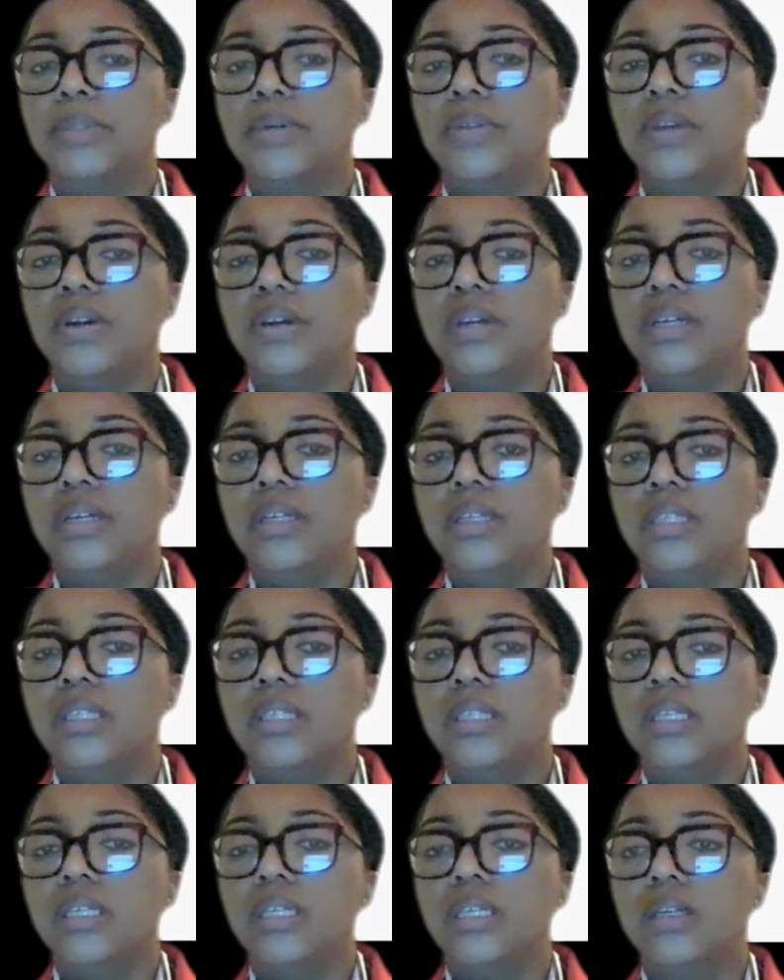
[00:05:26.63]
So there
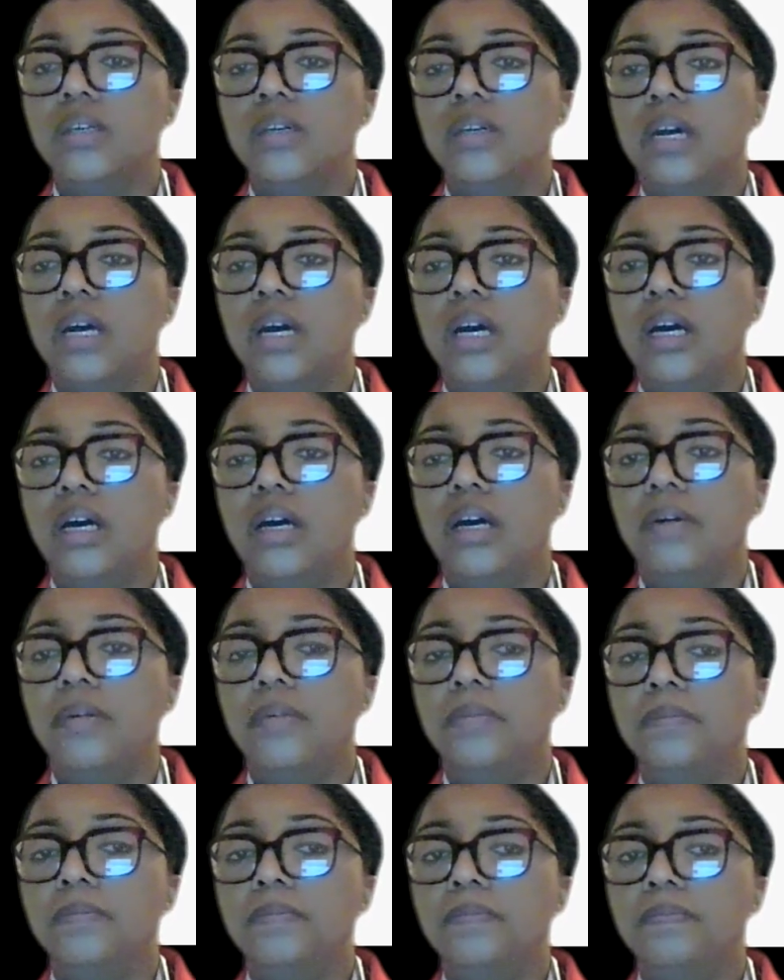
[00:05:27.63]
is,
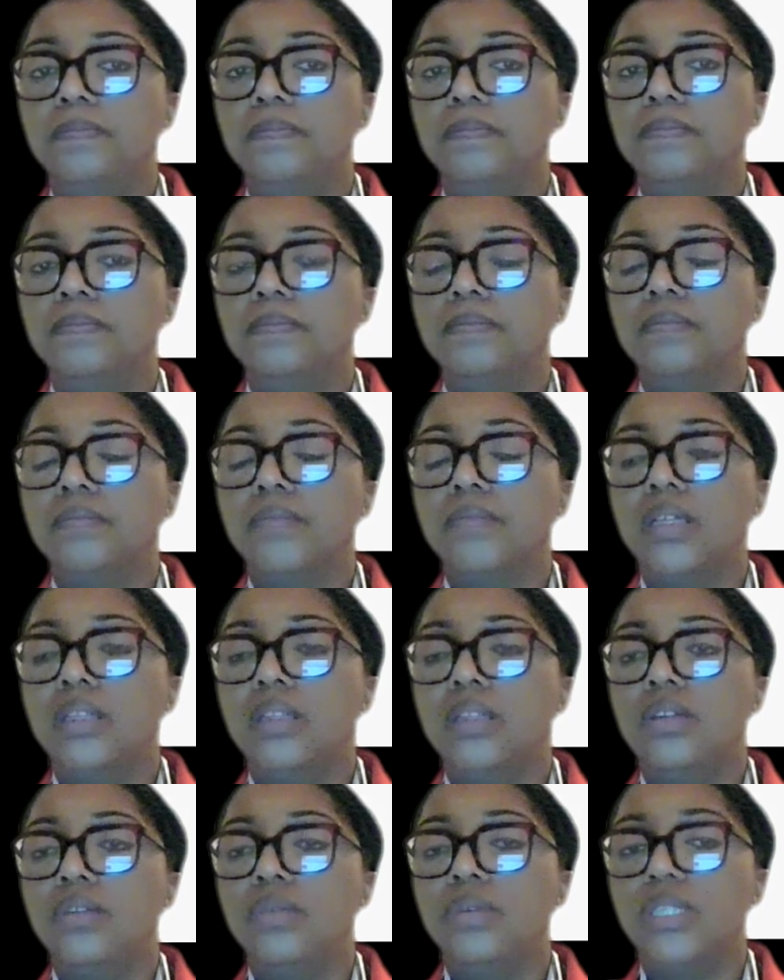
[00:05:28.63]
the
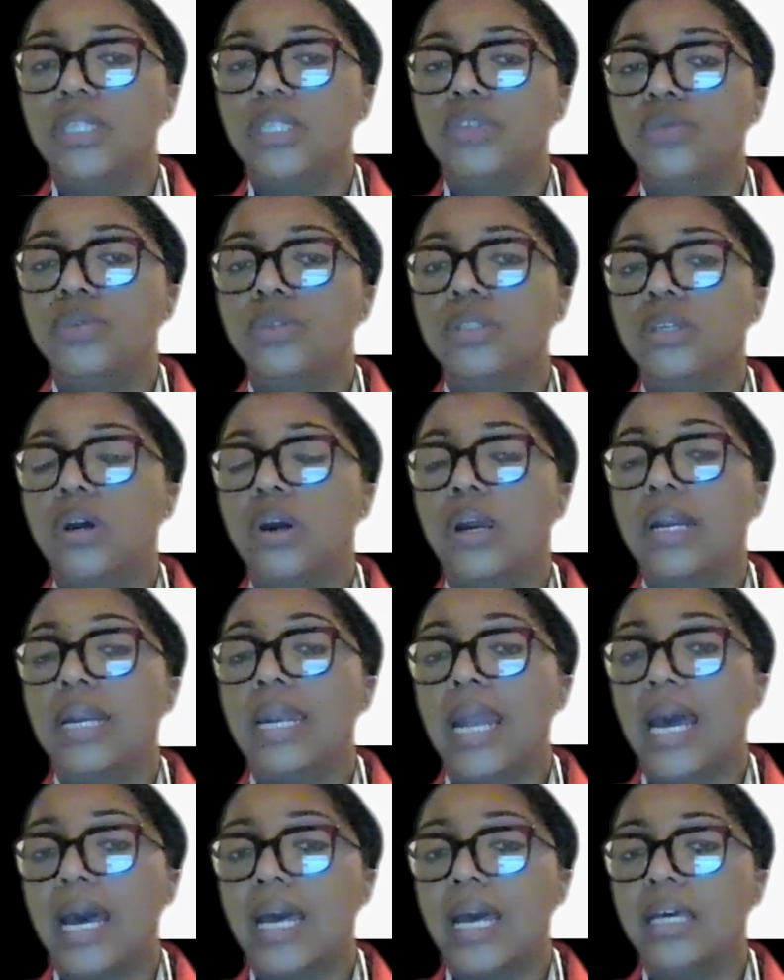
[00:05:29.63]
residuals are
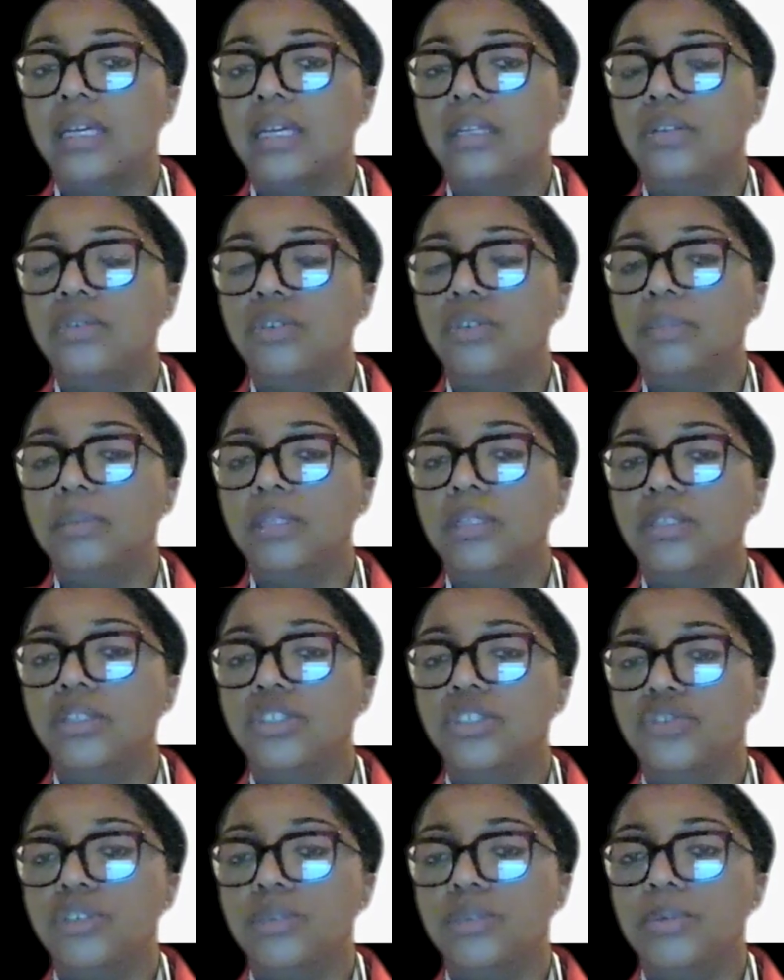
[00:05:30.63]
not normally
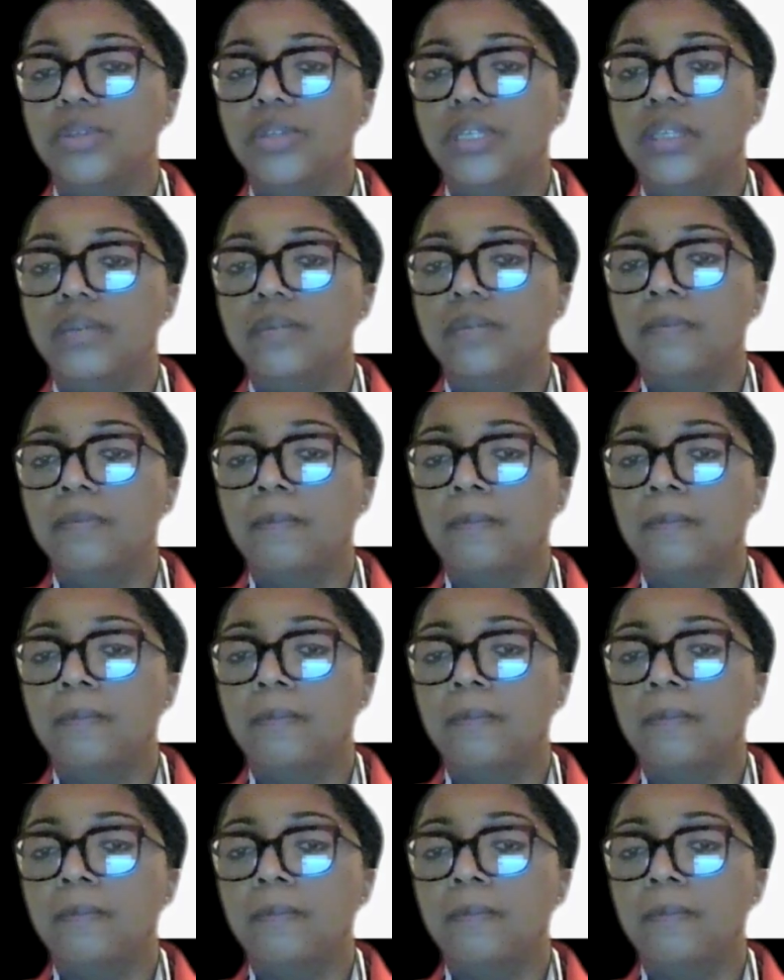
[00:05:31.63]
distributed.